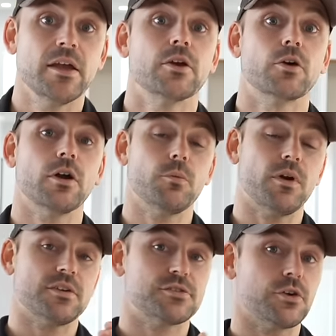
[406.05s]
you're gonna to
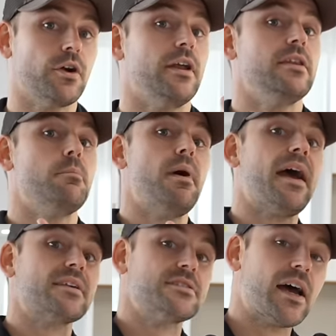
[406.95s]
wanna to start in the
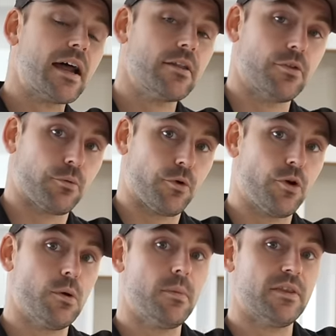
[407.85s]
back side of the
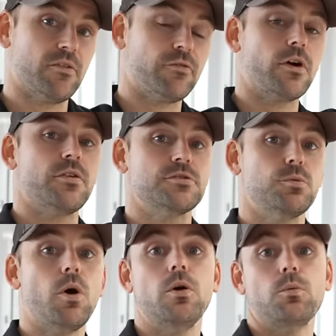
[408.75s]
room and the farthest
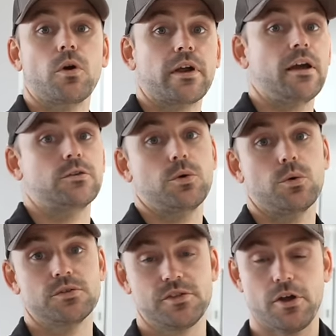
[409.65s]
wall and work out
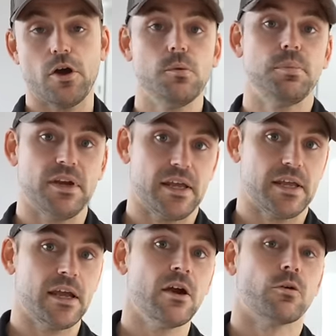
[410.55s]
towards the
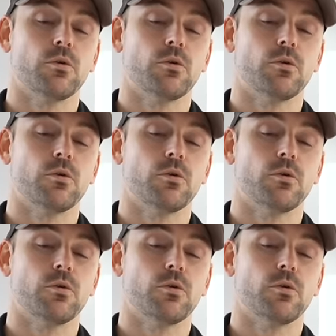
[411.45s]
opening,